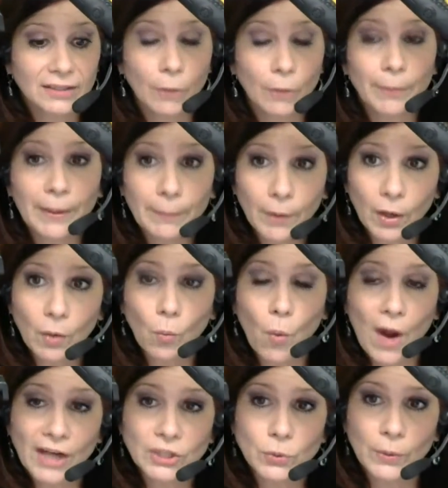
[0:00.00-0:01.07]
people can
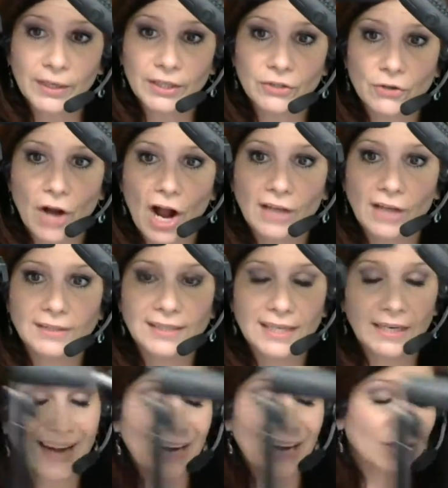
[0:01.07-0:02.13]
watch what he draws. He
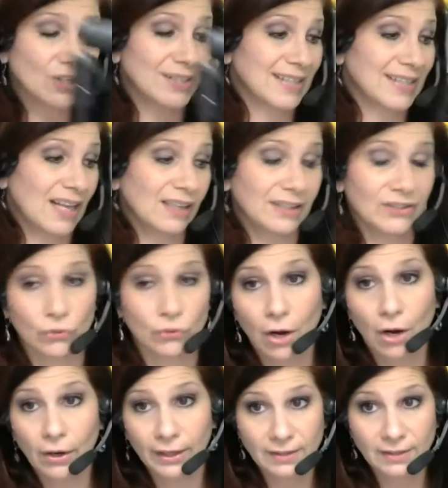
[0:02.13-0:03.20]
can actually sell his
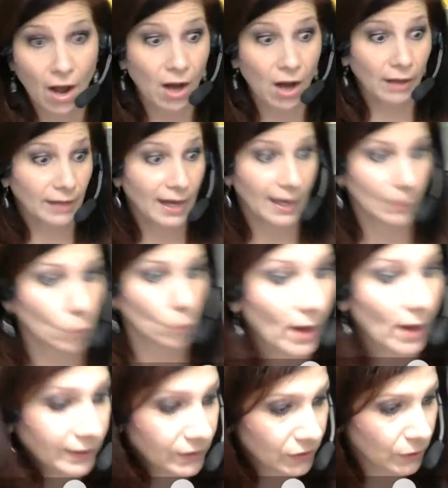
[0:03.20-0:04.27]
drawings online
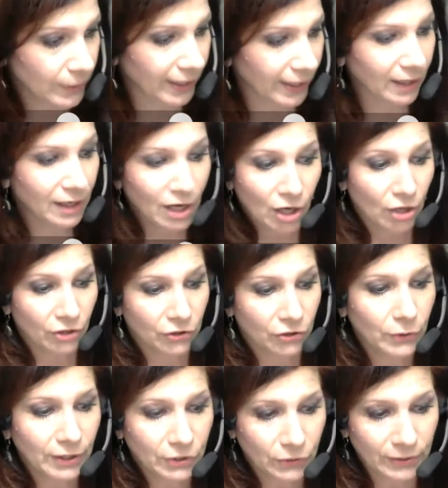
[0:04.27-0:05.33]
while he's doing it.
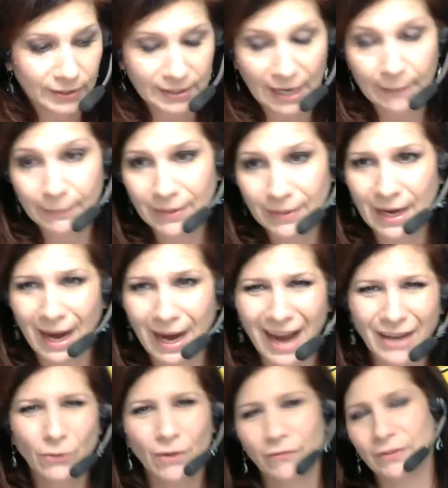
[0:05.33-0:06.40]
You could do the same thing. I
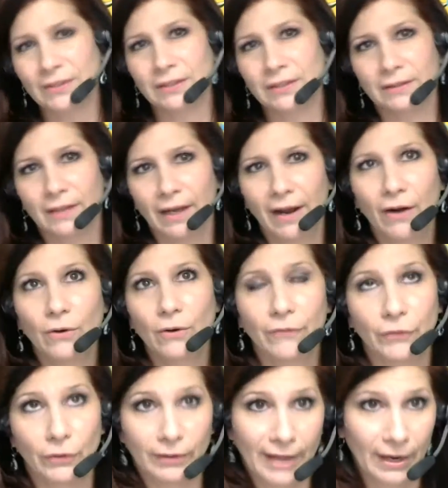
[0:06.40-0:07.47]
don't know
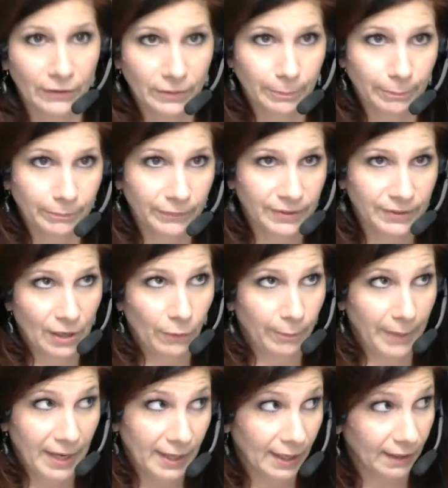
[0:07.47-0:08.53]
if you're allowed to sell
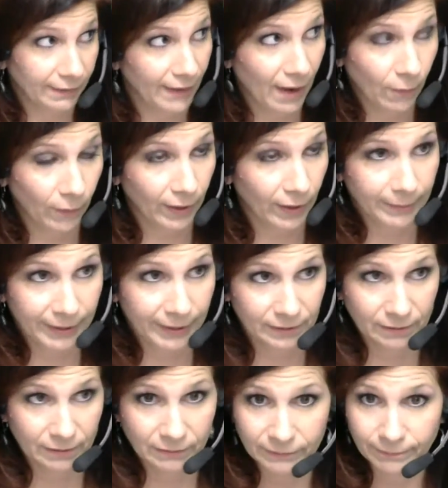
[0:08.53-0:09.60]
baking that way because
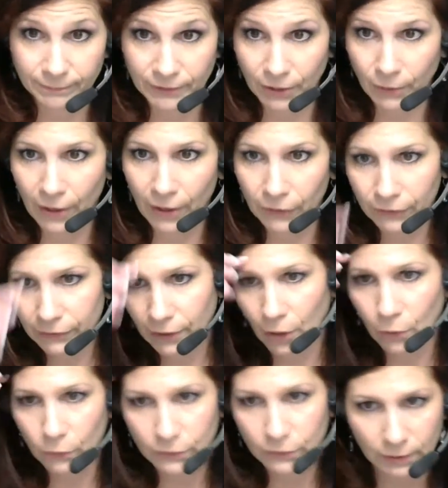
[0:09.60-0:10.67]
of, health
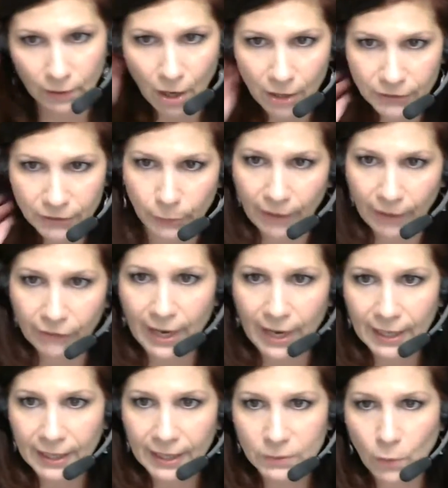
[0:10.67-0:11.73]
codes and laws or whatever.
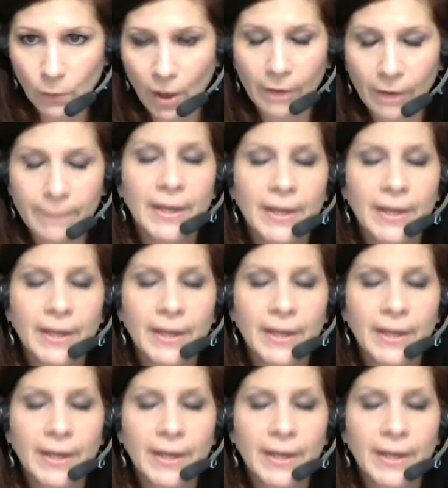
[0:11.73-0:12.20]
Hey, welcome.